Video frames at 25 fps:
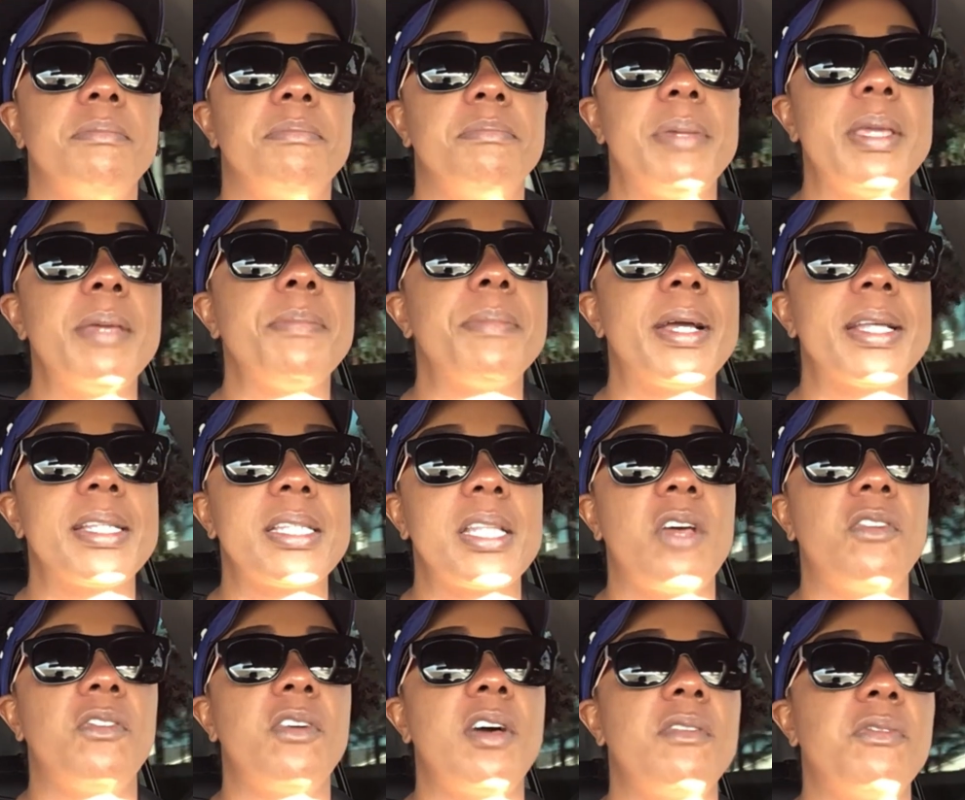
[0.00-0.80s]
beat
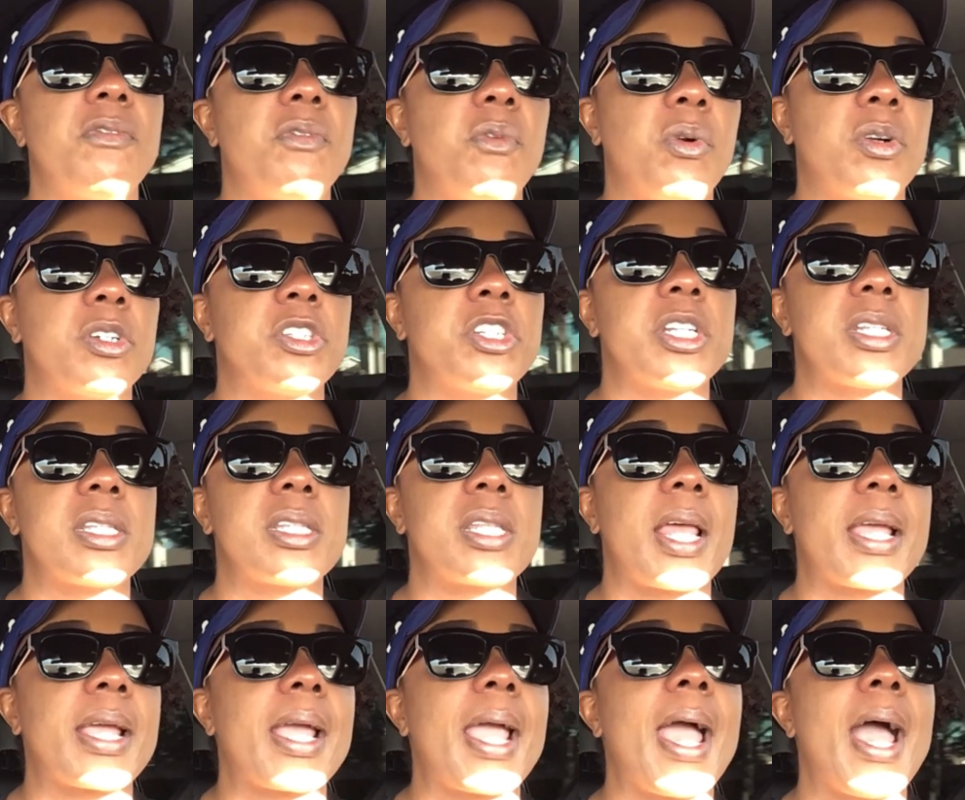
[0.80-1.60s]
myself up for just
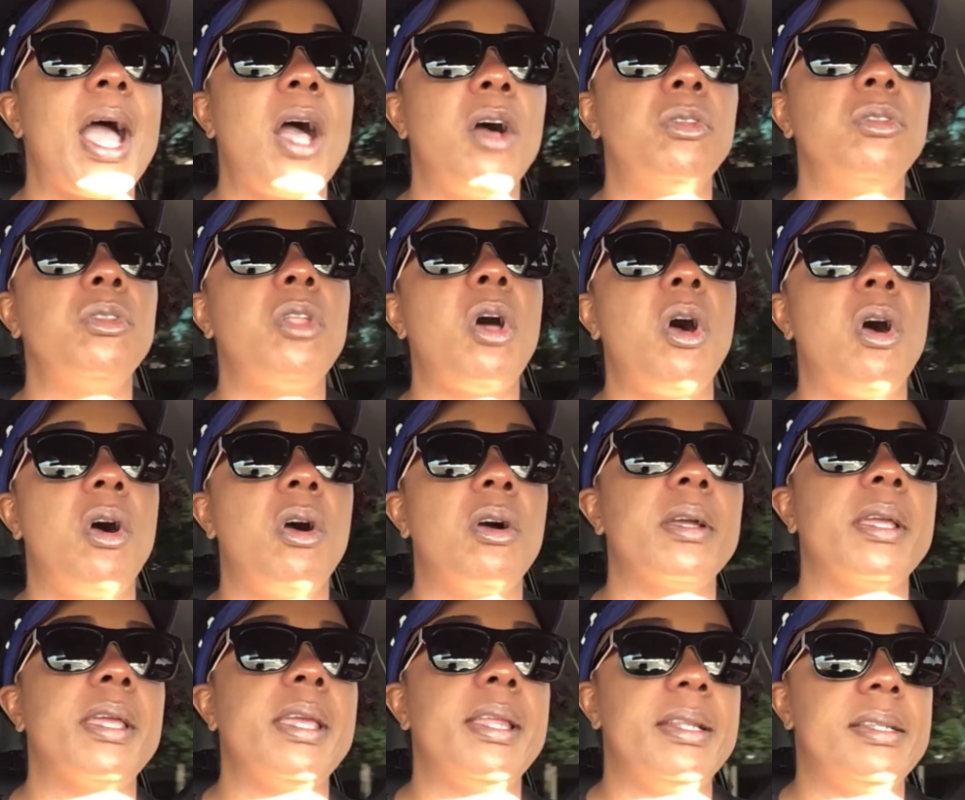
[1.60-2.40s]
like how
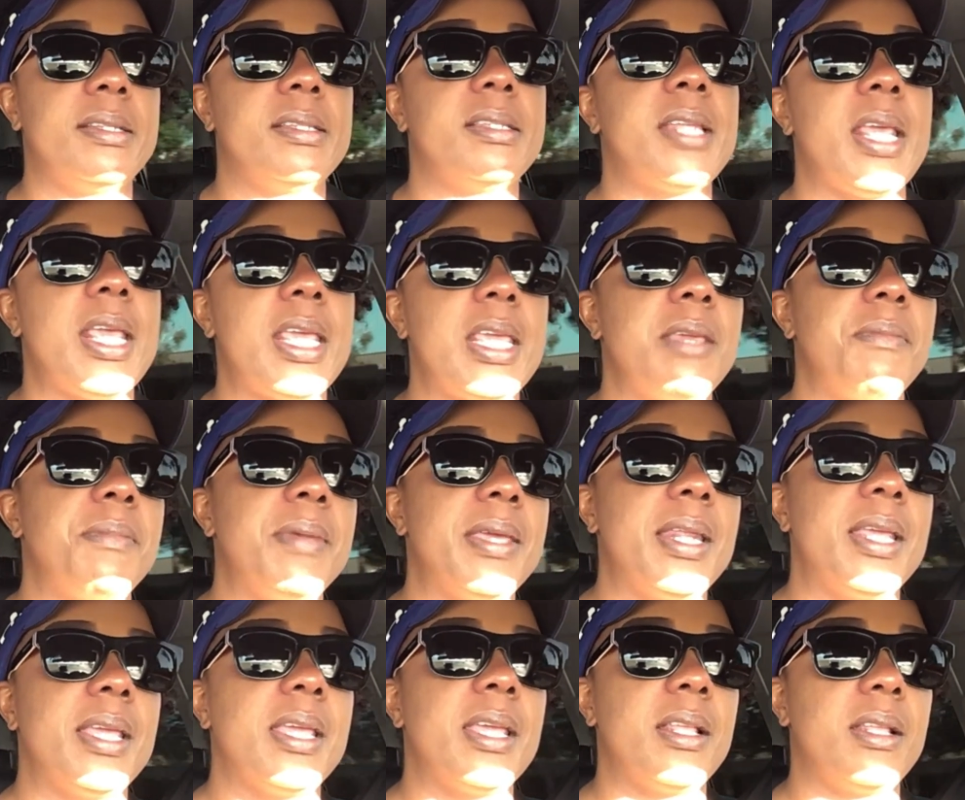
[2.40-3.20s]
long it is taking
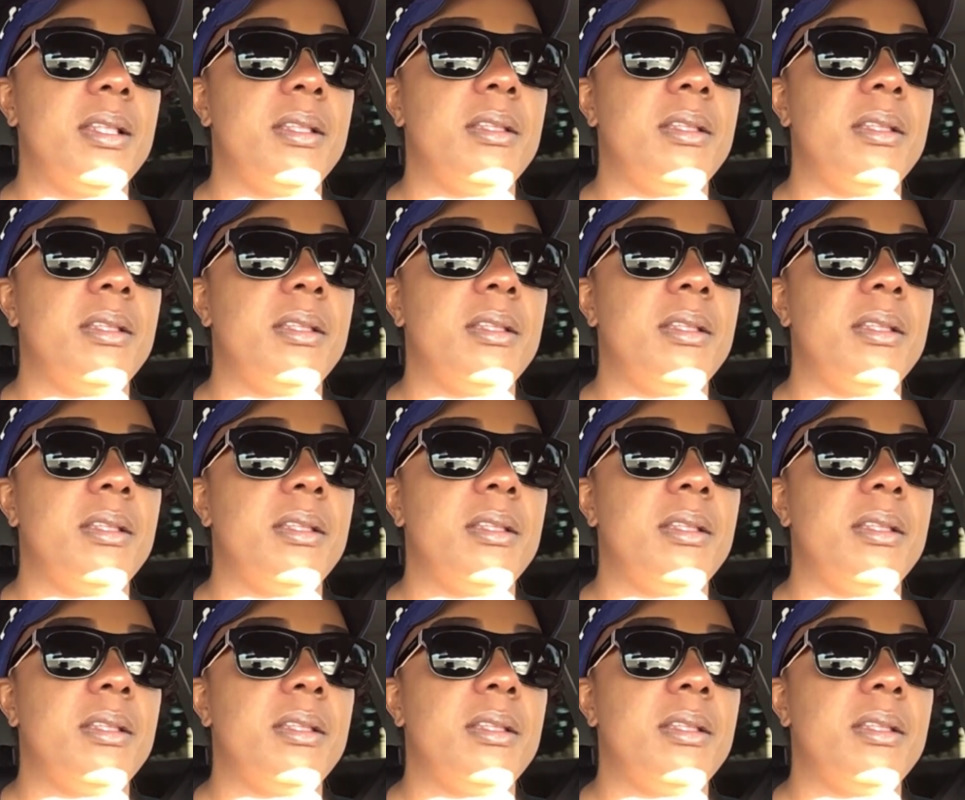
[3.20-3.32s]
me to get